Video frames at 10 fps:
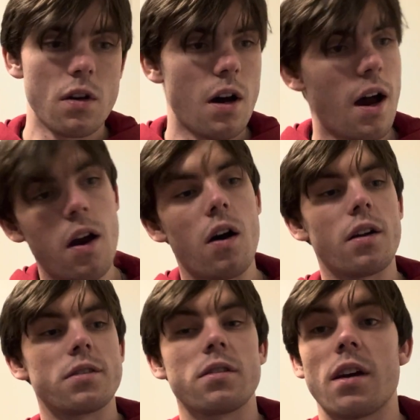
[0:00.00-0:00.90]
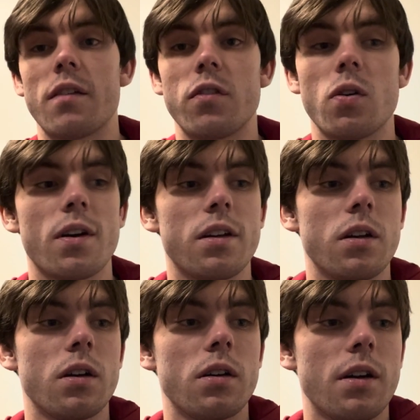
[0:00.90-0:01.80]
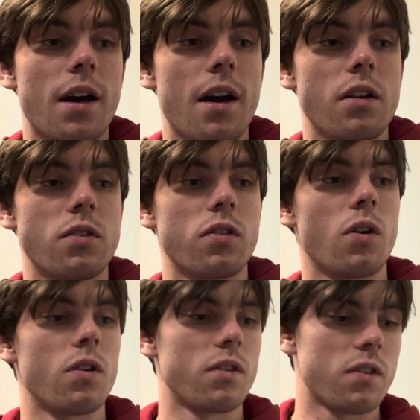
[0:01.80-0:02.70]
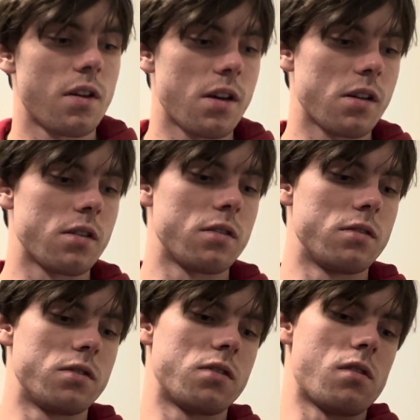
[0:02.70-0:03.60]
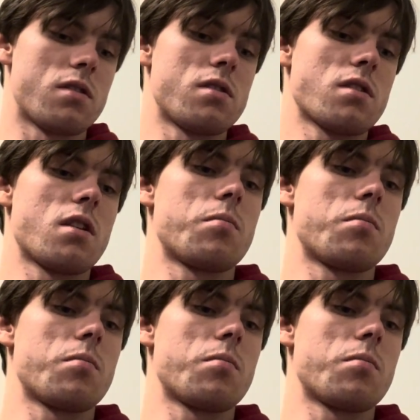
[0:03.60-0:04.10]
I honestly have no idea how to install this thing. So this is going to